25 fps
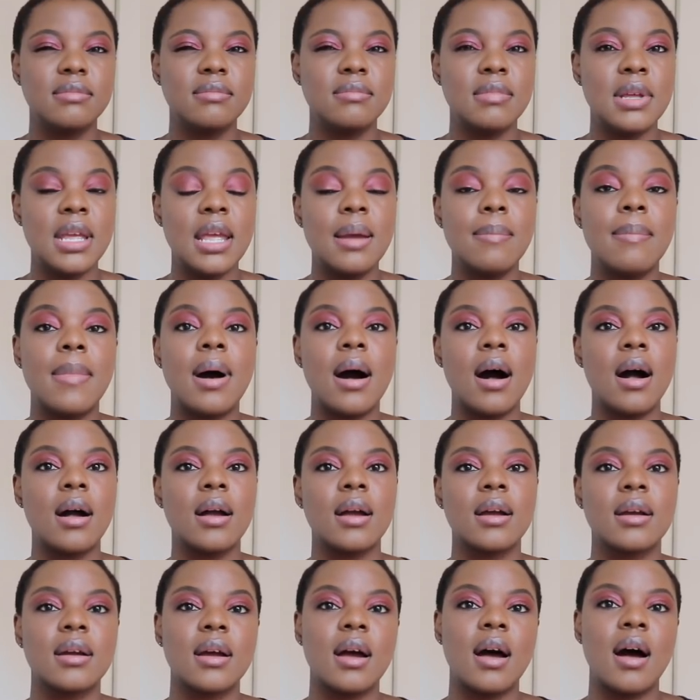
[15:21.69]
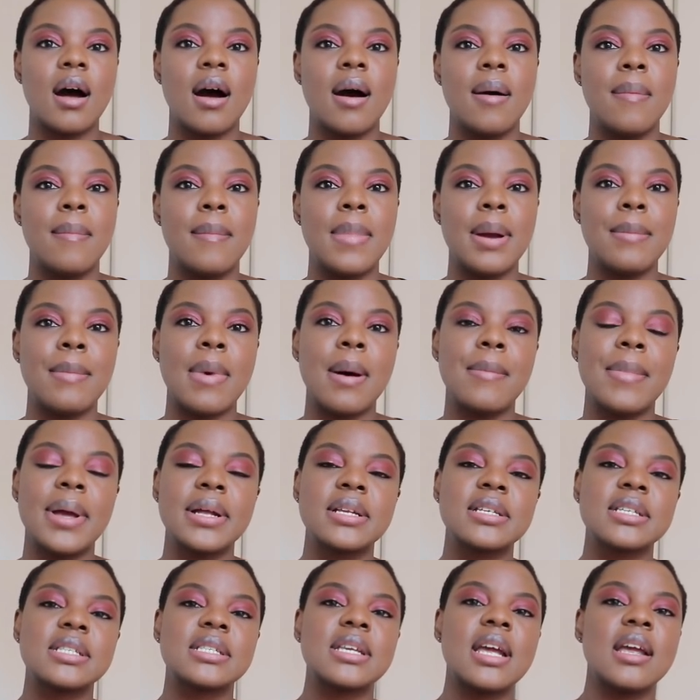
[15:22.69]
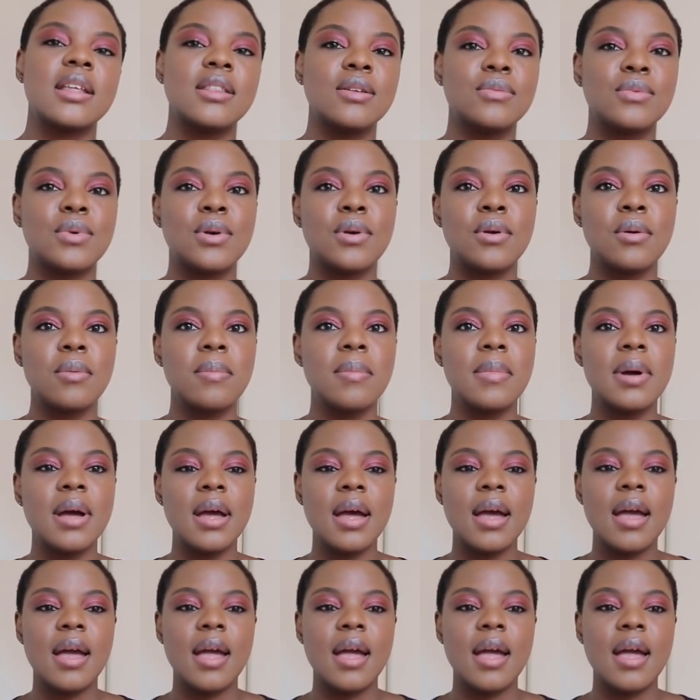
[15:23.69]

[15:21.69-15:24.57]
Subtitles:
My mum had to stay in the room,